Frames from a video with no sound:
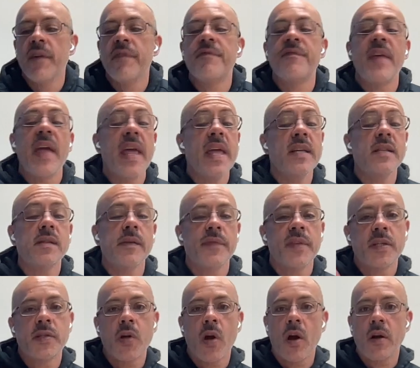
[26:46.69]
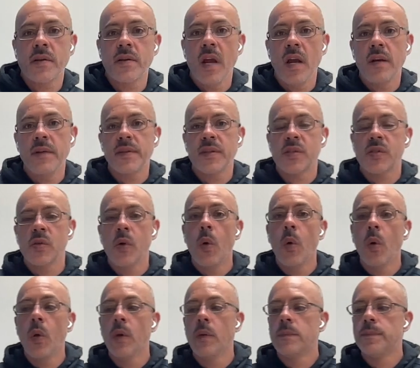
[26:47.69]
phase of the dark night of the
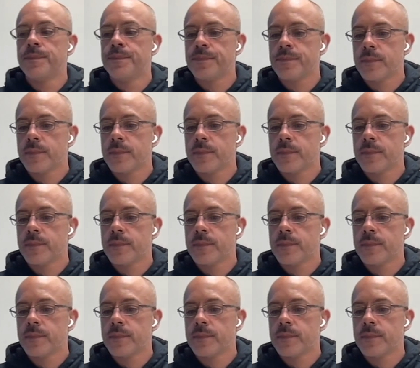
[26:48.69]
soul.